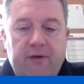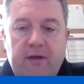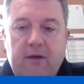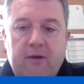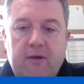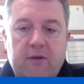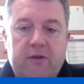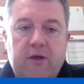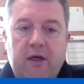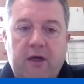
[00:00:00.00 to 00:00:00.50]
you the
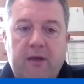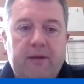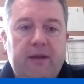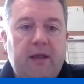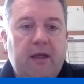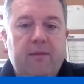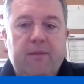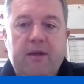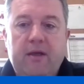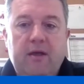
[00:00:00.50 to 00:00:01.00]
whole time,
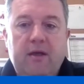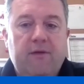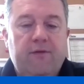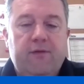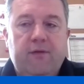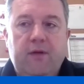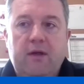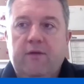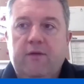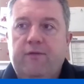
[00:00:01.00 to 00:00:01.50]
and then the minute
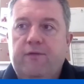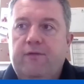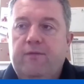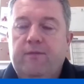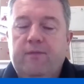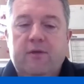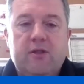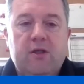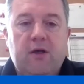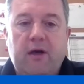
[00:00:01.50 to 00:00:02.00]
you've
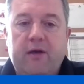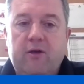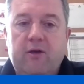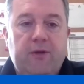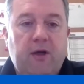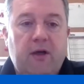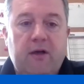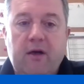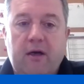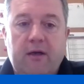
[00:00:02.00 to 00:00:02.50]
signed
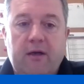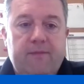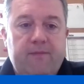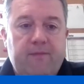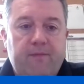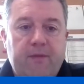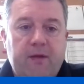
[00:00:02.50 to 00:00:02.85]
up, they're gone.